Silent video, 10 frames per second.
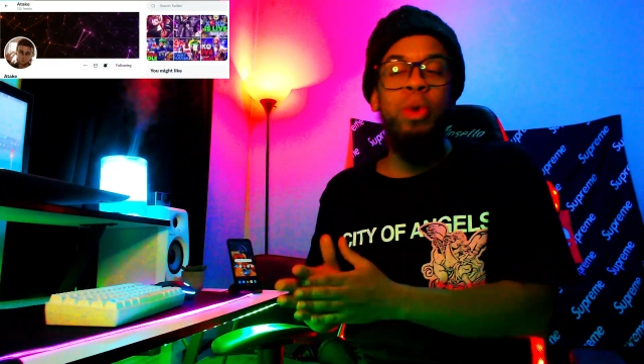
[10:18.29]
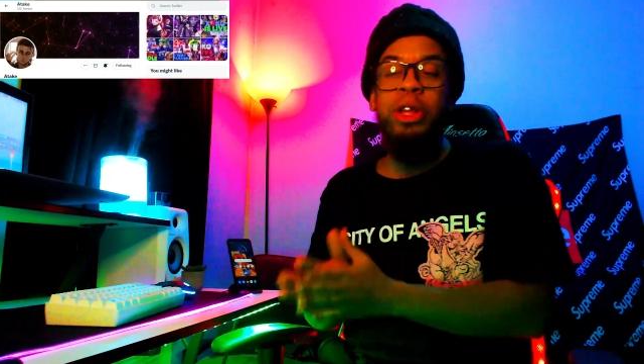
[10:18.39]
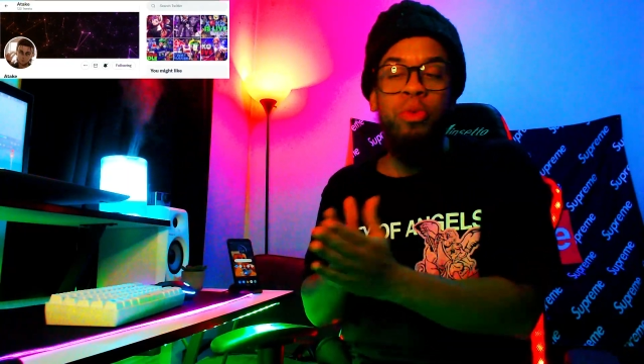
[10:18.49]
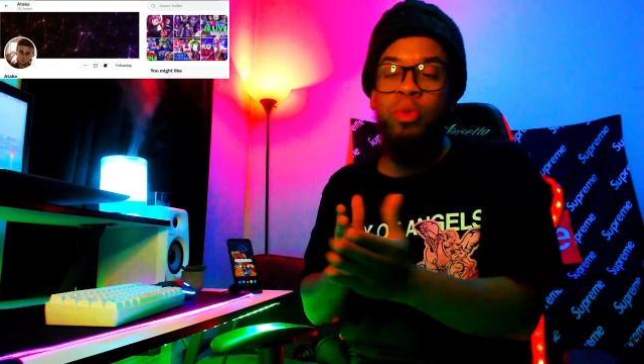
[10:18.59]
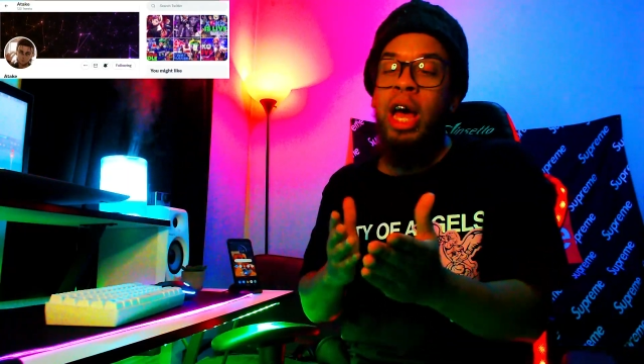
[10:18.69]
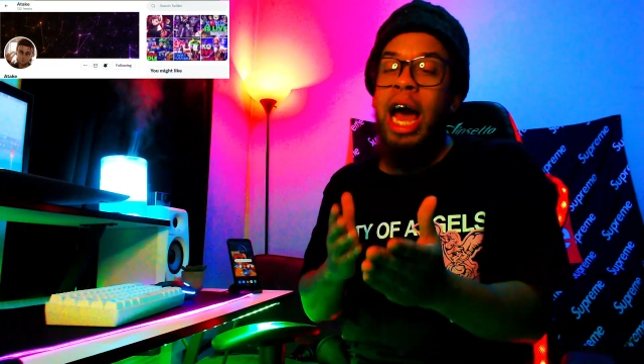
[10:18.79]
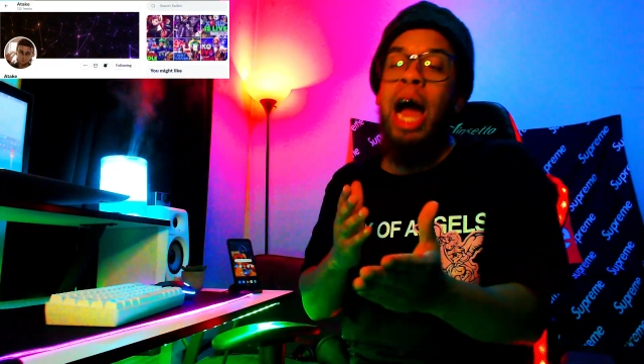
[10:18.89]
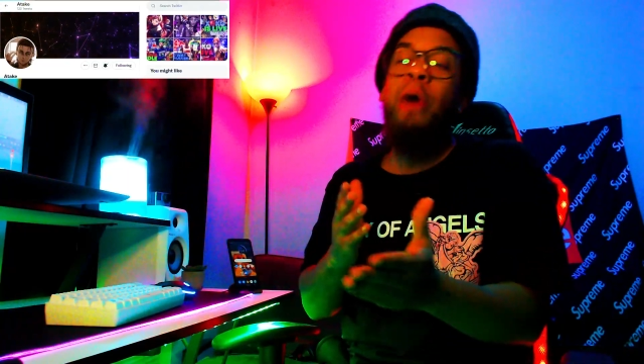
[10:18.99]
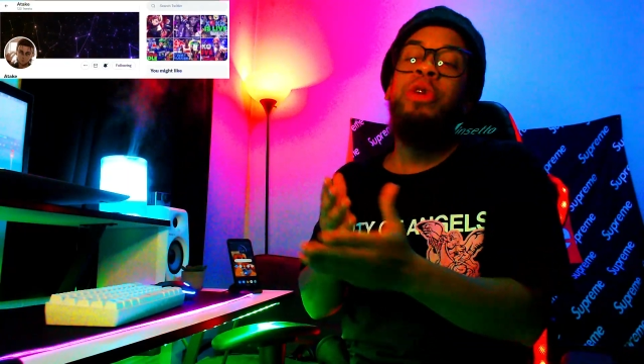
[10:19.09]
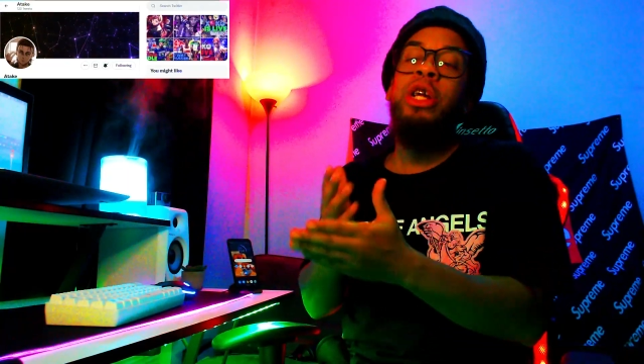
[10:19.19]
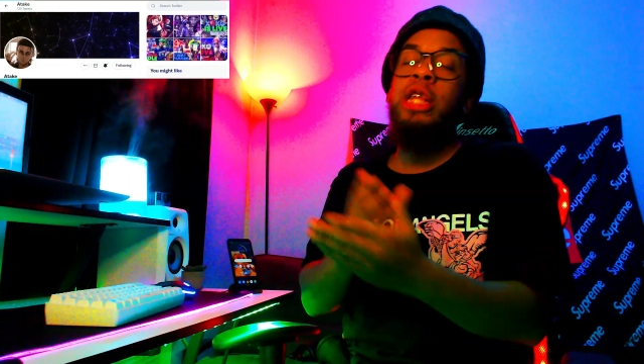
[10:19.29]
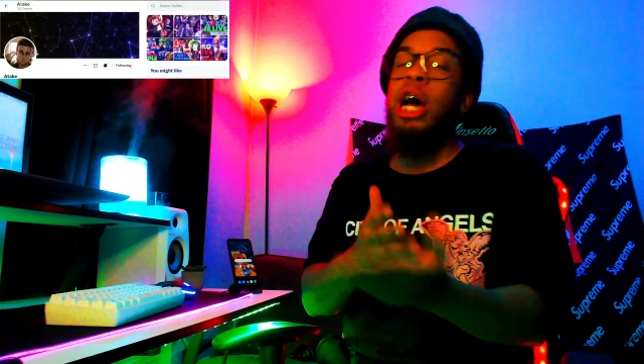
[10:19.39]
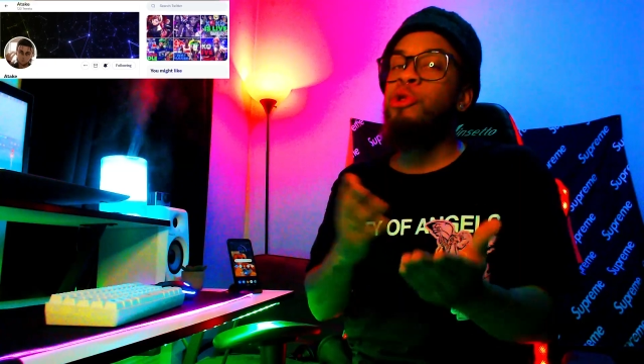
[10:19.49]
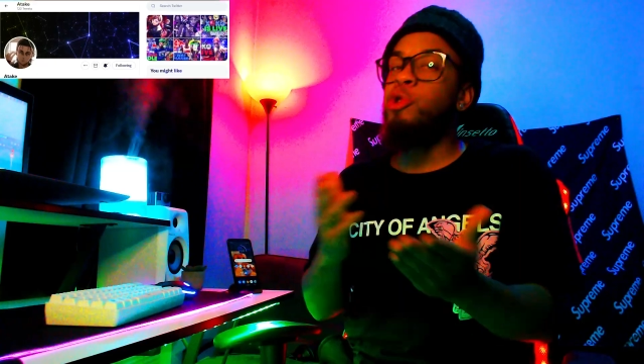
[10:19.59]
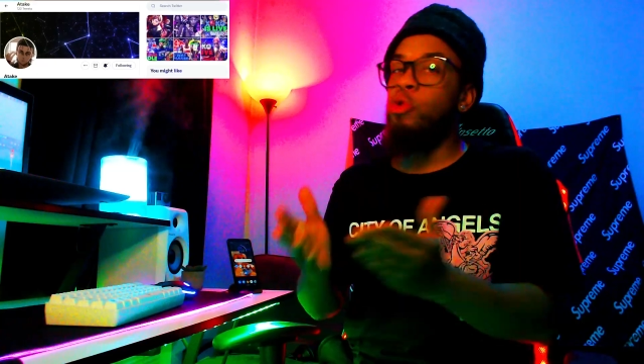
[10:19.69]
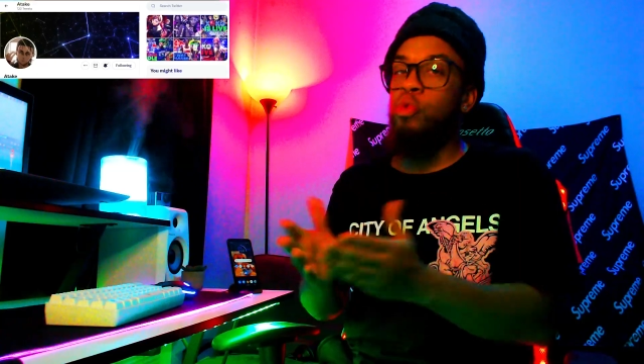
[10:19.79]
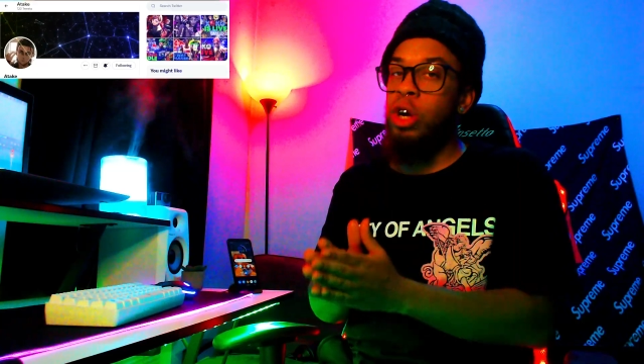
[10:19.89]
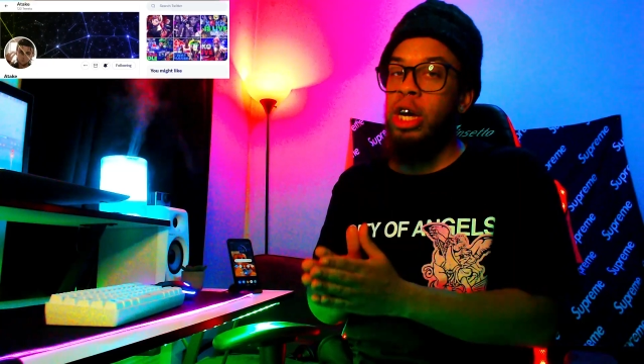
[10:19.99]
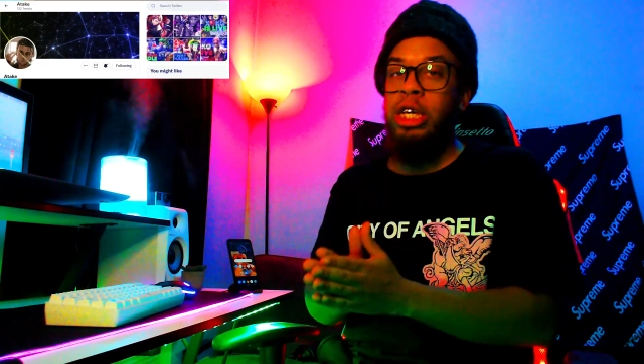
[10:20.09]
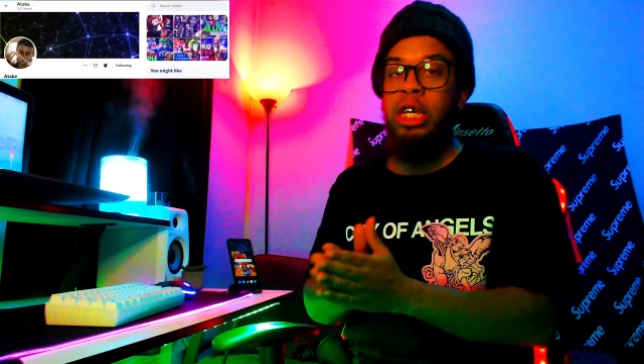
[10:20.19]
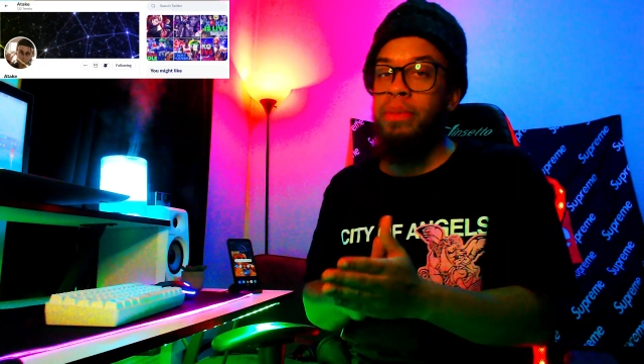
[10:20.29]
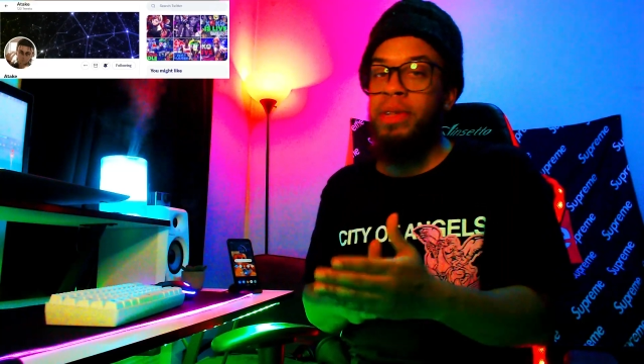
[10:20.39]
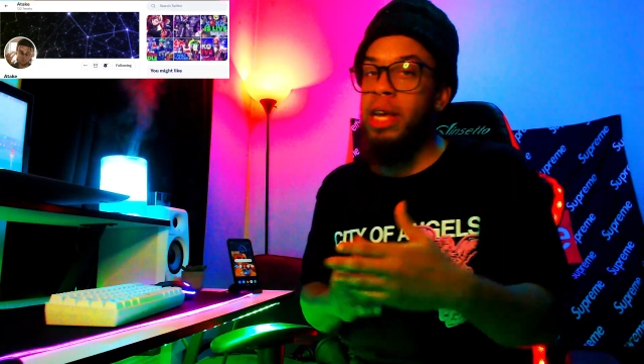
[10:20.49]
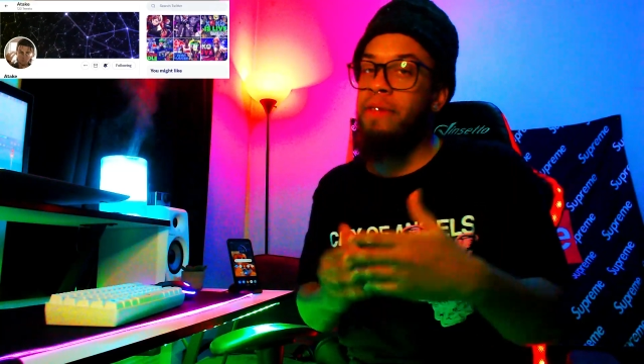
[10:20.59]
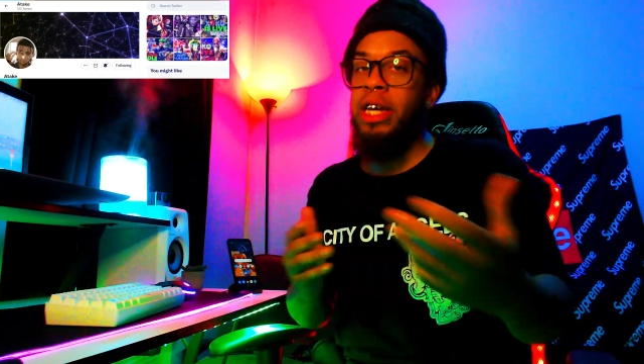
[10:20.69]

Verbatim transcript: Whether I would have lost or won, you know what I'm saying?